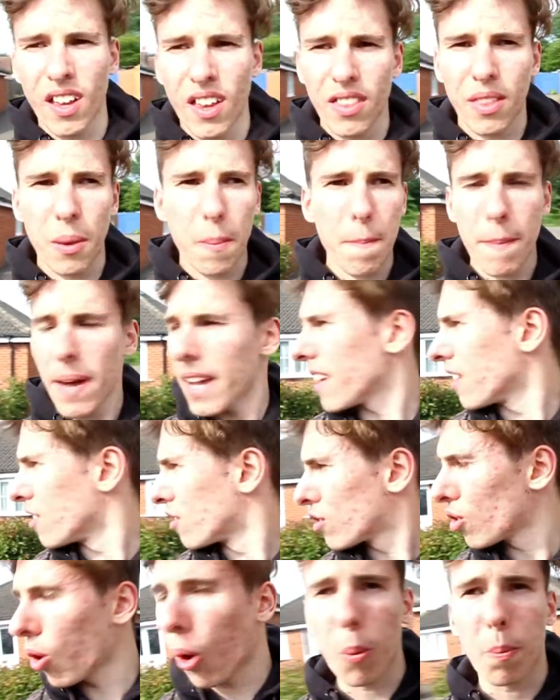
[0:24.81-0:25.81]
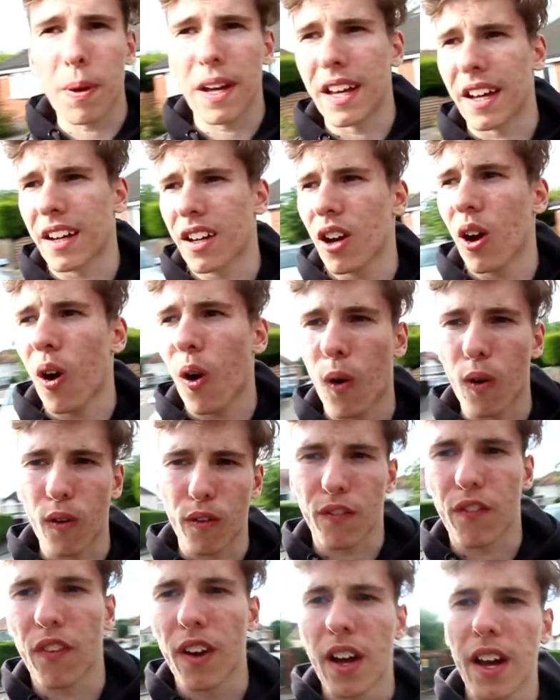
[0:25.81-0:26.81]
the main topic
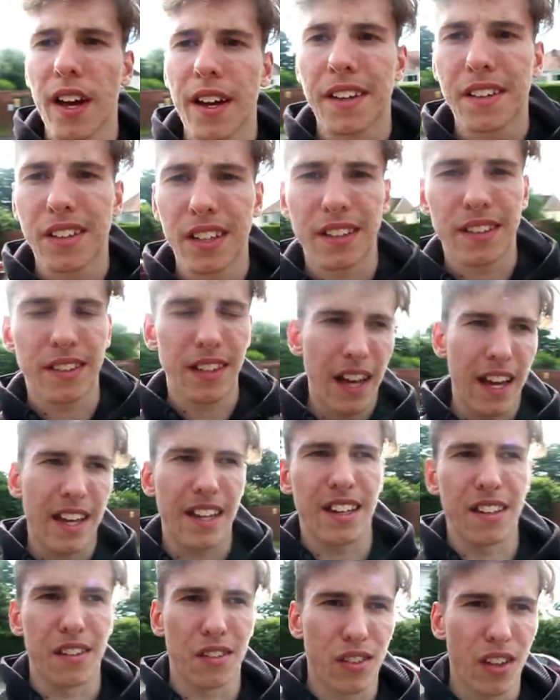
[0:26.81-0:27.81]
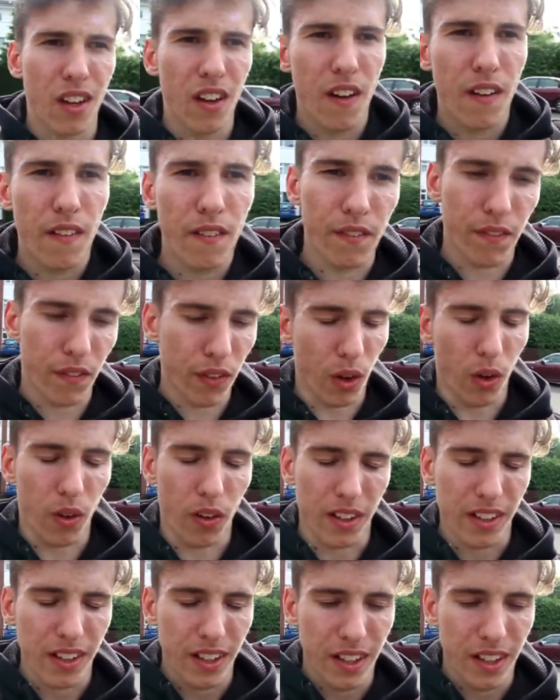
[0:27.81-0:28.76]
of today's vlog.